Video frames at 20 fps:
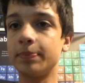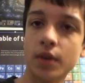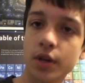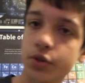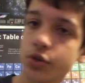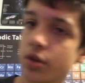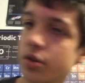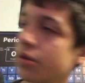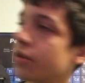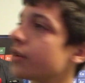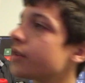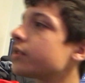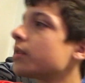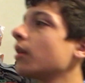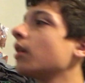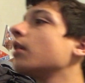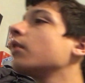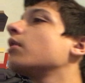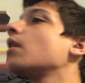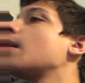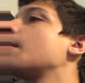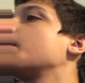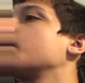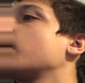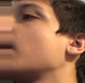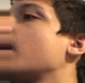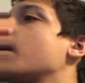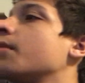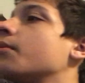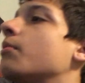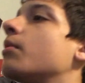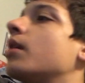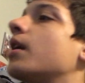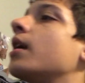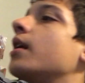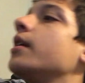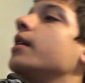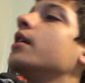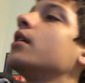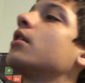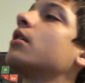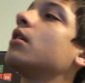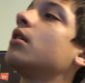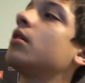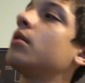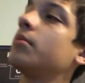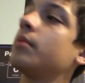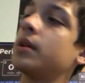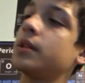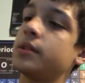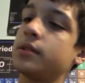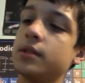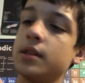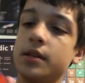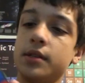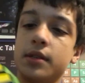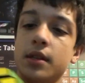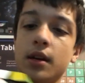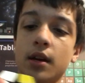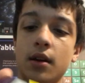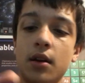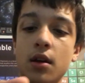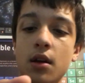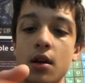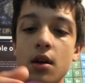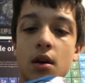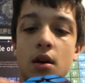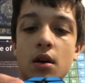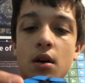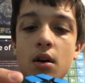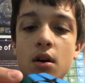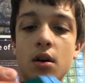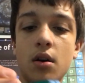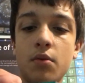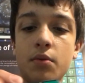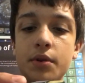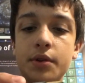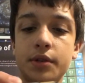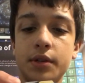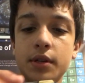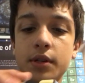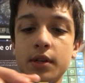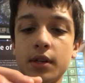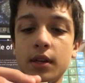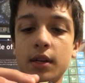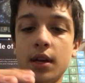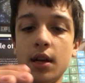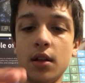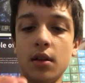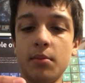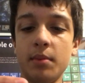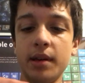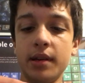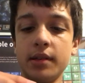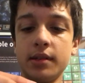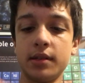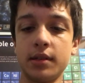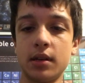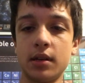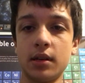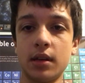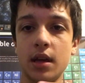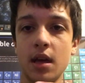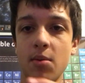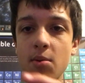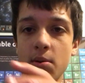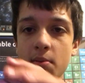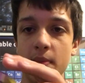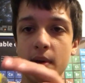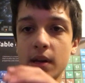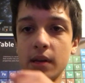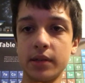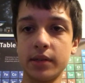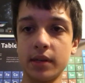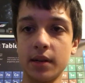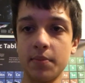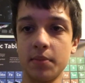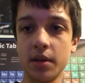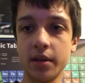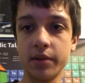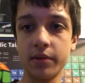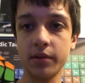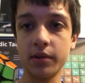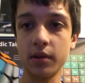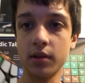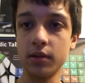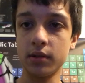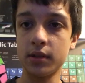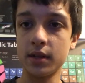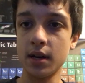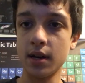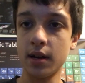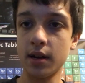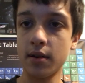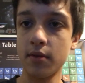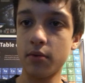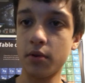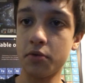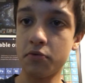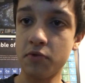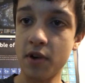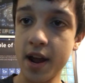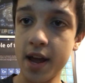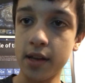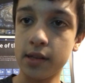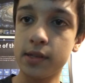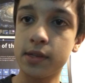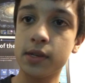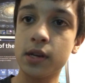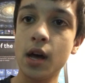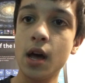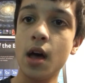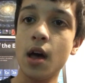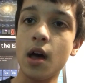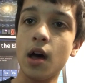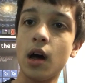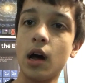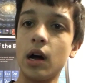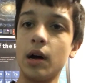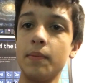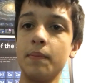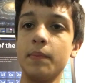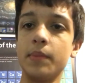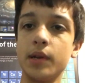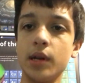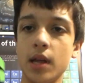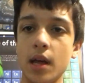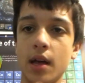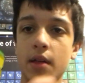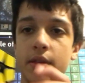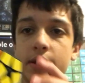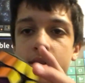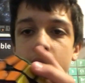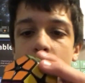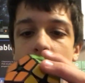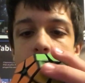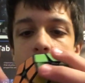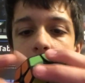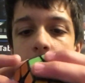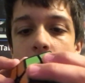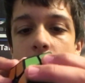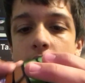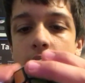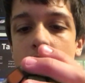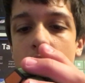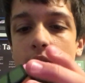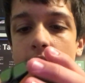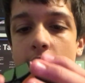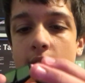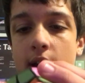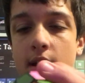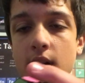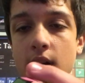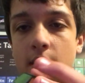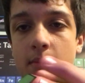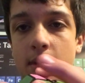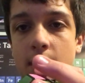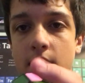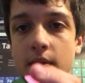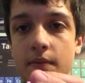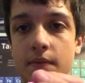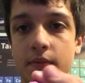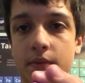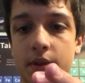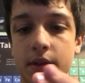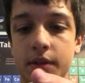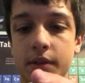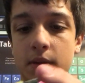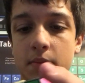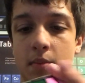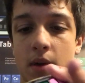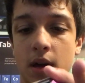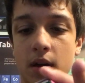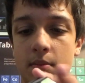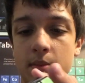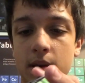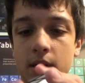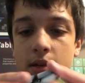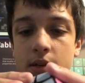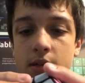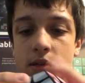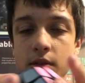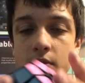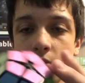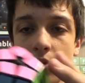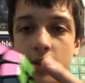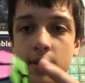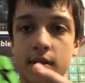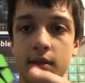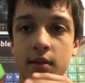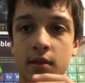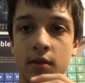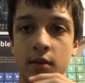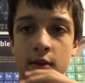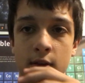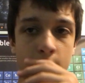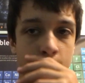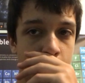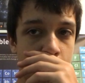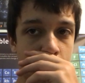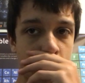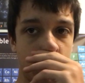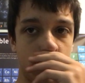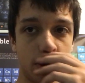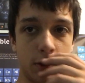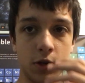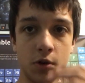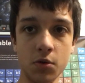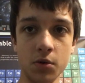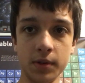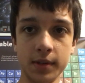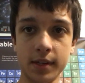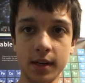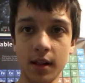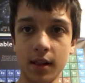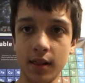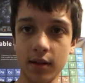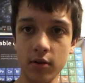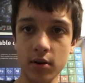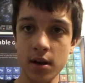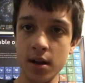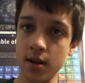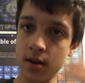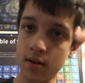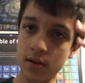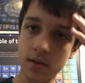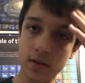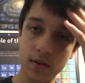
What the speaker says: Next on the list, I'm going to grab a random one out of here. Oh, it's this thing. What is this, a Kibby Minx? I'm not going to say, I don't want rants. But yeah, this thing, it's alright. I mean, it's a Megaminx with 2 instead of 3.